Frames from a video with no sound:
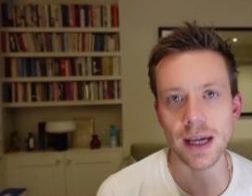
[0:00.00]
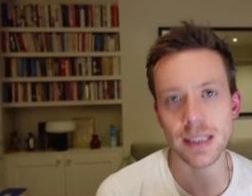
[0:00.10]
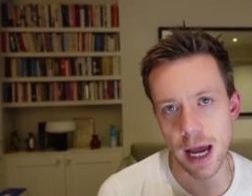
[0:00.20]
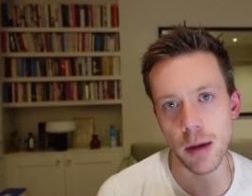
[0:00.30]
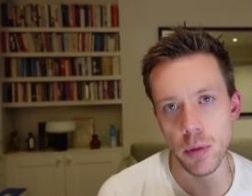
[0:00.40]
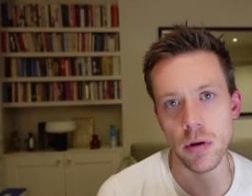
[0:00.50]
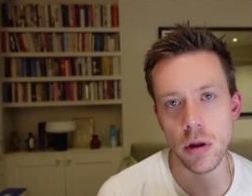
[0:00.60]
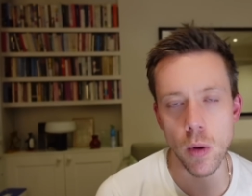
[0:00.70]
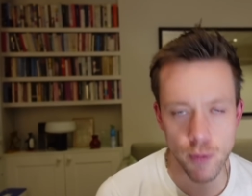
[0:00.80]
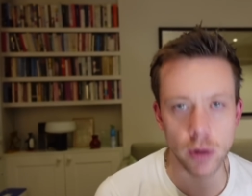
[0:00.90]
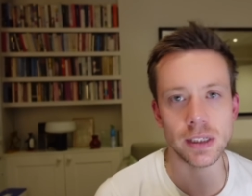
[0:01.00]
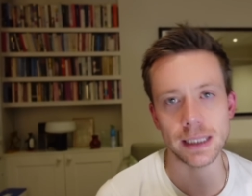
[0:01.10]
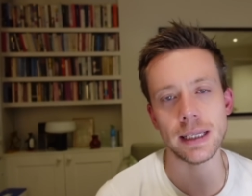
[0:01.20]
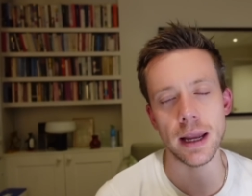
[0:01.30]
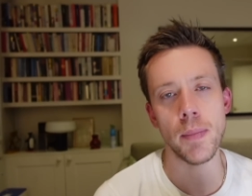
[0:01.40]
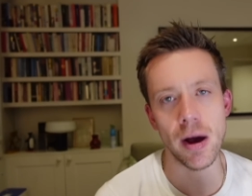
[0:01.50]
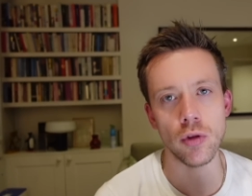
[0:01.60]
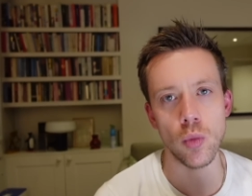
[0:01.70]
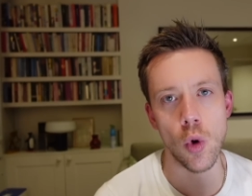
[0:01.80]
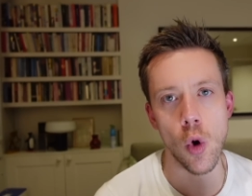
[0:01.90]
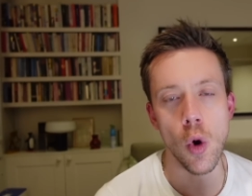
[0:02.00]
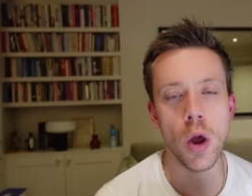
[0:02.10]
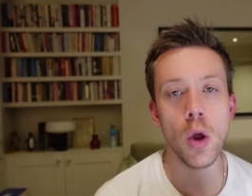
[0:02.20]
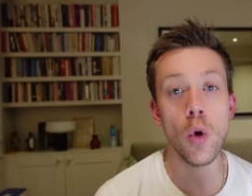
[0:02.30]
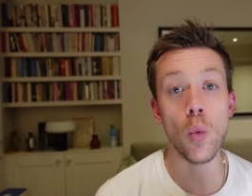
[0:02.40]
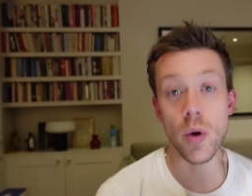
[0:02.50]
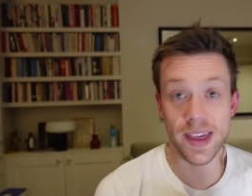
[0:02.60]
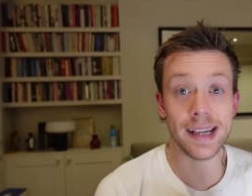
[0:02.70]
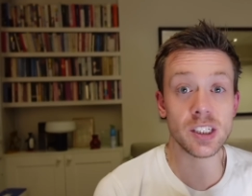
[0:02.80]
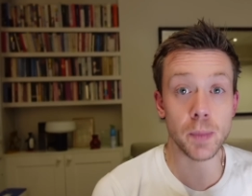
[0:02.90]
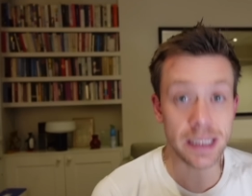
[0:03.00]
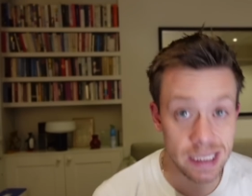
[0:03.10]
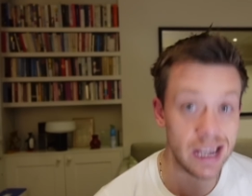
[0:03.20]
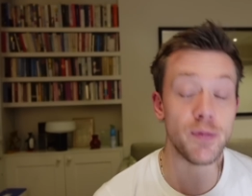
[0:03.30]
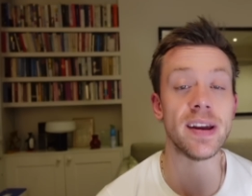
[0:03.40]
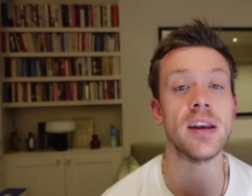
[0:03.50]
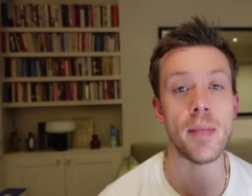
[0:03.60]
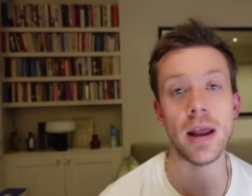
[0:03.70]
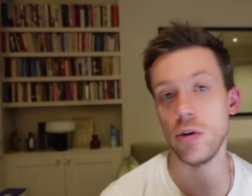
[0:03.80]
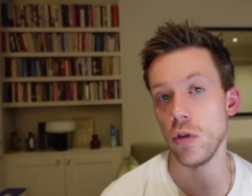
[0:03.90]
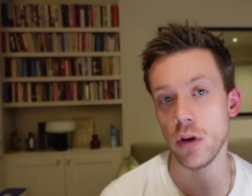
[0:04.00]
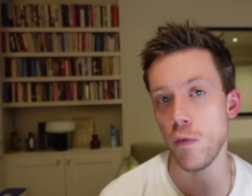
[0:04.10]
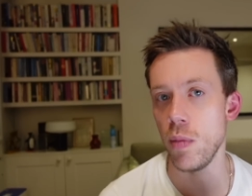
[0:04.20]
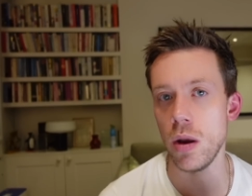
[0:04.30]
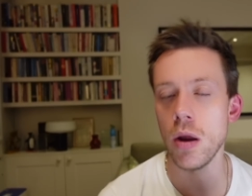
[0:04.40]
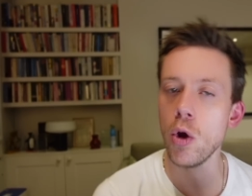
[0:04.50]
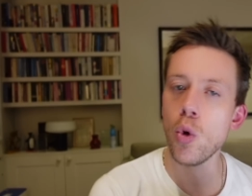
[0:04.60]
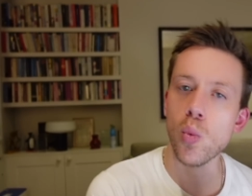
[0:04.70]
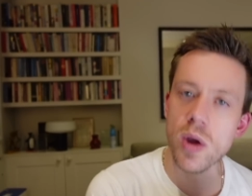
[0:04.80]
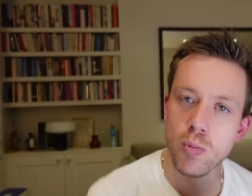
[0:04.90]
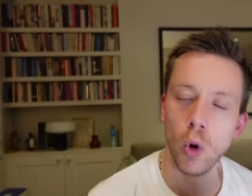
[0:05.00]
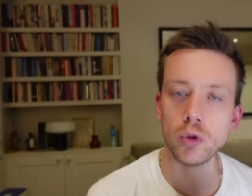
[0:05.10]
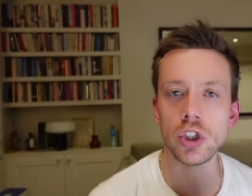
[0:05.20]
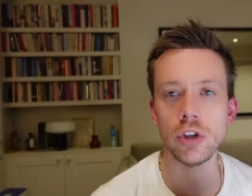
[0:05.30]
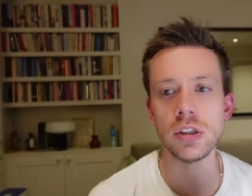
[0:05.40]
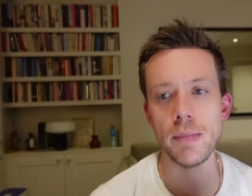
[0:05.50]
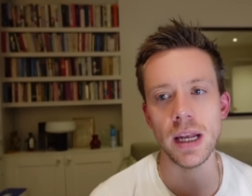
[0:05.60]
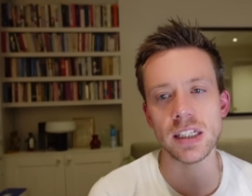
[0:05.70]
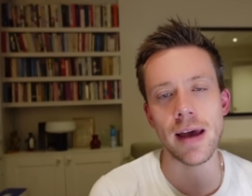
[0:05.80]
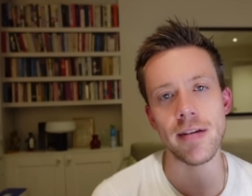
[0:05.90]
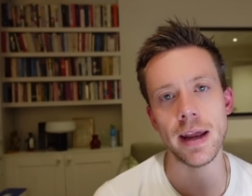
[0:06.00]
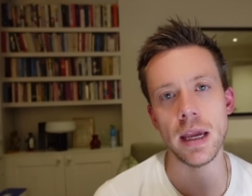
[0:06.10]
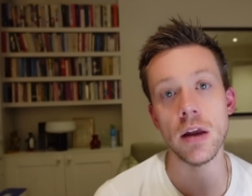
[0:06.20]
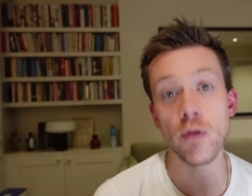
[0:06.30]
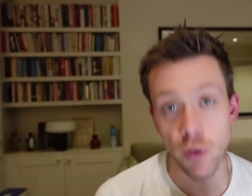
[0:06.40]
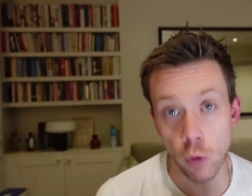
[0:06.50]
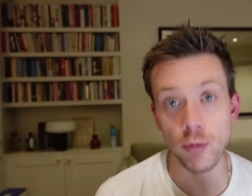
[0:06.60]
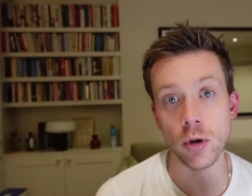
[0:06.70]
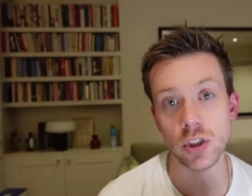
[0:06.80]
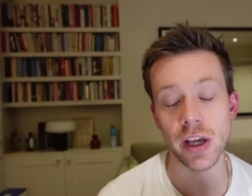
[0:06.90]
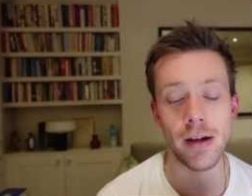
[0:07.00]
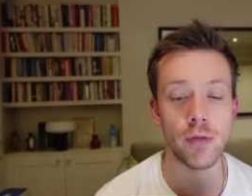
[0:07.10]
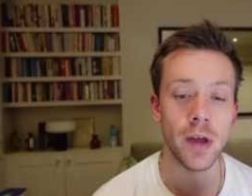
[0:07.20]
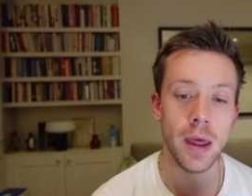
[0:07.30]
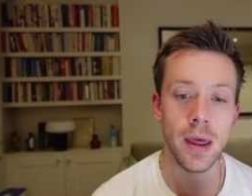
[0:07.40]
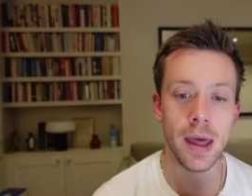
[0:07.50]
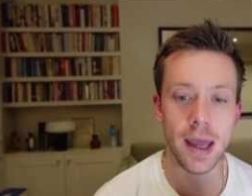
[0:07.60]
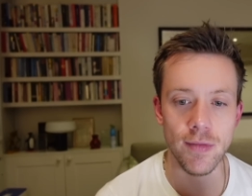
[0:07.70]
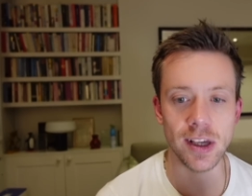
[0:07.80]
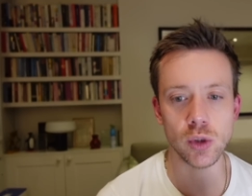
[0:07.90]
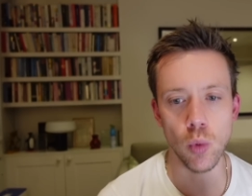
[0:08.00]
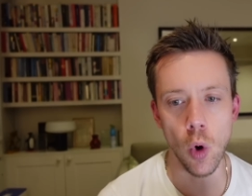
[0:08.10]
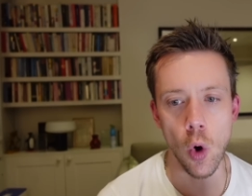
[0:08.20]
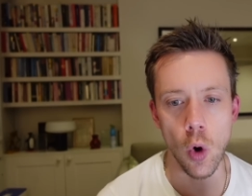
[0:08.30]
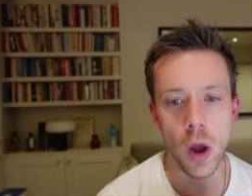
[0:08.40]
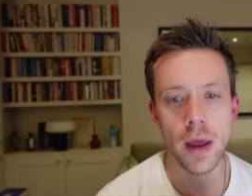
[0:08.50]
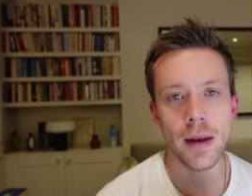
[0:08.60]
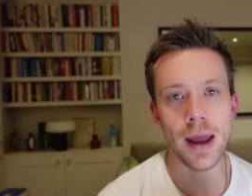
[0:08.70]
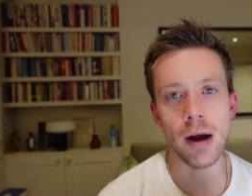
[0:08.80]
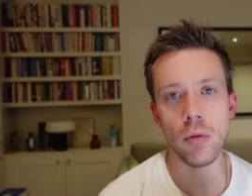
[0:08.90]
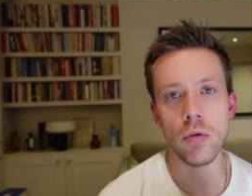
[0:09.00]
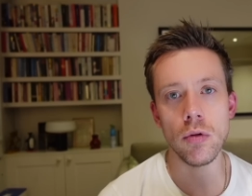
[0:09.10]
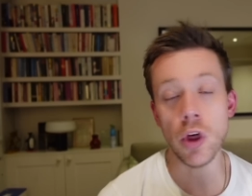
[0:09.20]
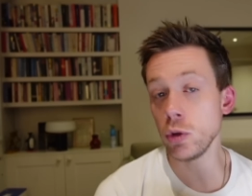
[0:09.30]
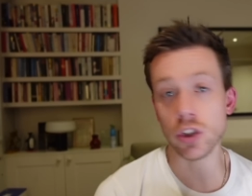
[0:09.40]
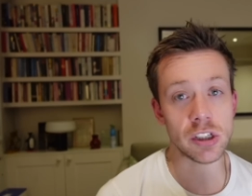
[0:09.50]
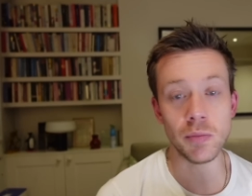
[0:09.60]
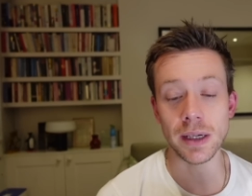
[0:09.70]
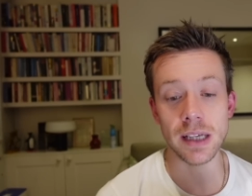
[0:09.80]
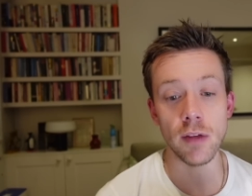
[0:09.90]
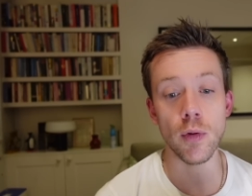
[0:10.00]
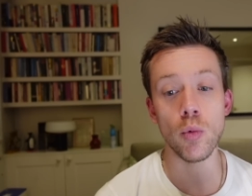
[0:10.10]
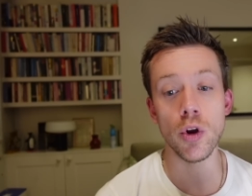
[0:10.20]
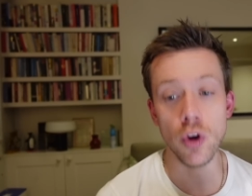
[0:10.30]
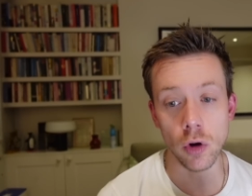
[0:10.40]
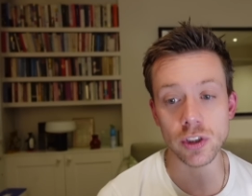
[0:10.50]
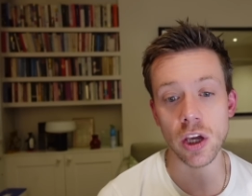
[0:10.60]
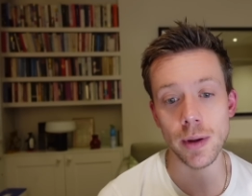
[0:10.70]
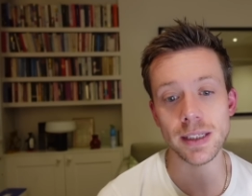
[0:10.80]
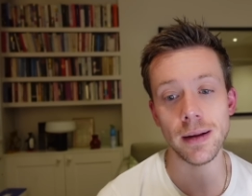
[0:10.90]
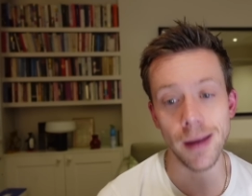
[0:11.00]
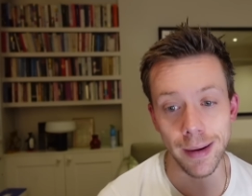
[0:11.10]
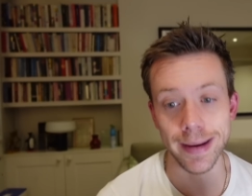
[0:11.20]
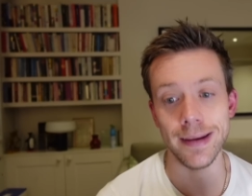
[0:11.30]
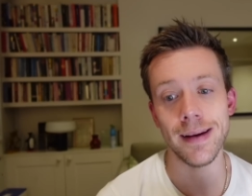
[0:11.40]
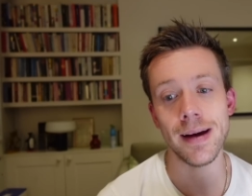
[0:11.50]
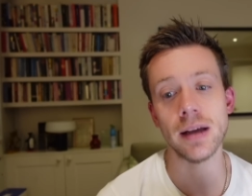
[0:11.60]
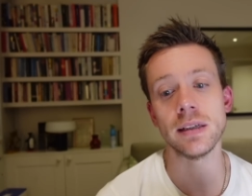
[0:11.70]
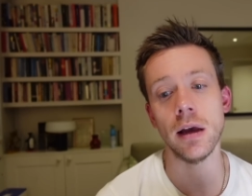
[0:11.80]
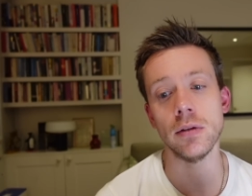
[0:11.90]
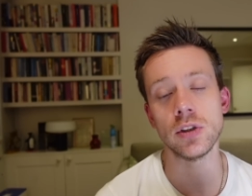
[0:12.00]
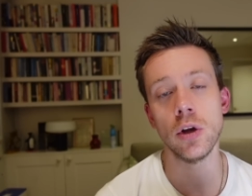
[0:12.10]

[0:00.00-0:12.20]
to happen, who were protesting about the war with a specific demand on the government. We want you to militarily involve yourself in this war. Now, those such as myself were not going to align ourselves